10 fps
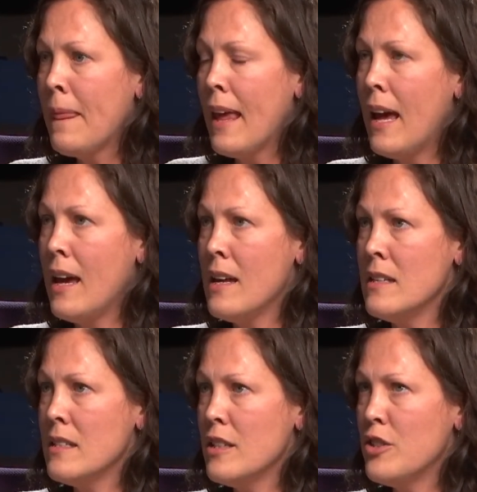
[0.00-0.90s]

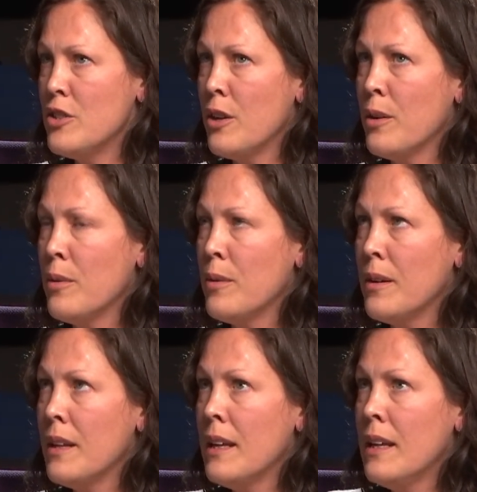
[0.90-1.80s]
And so
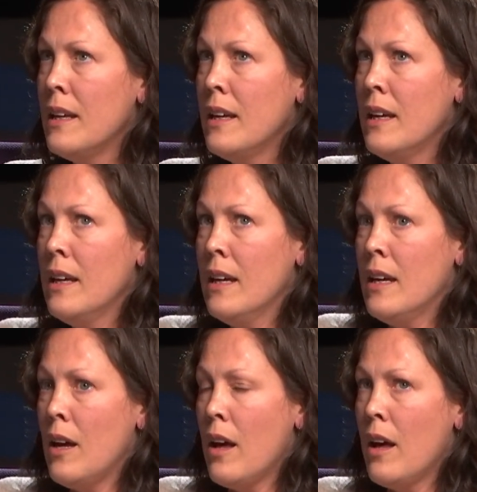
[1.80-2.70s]

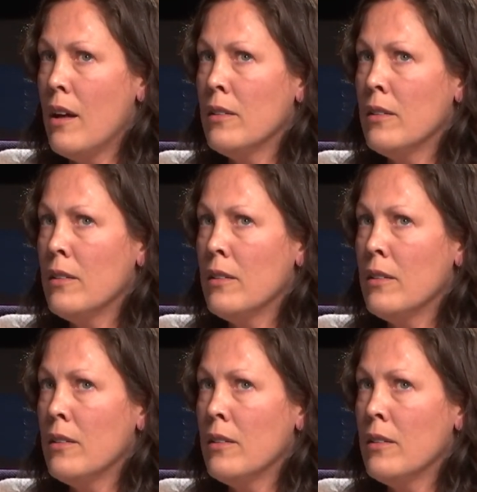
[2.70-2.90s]
a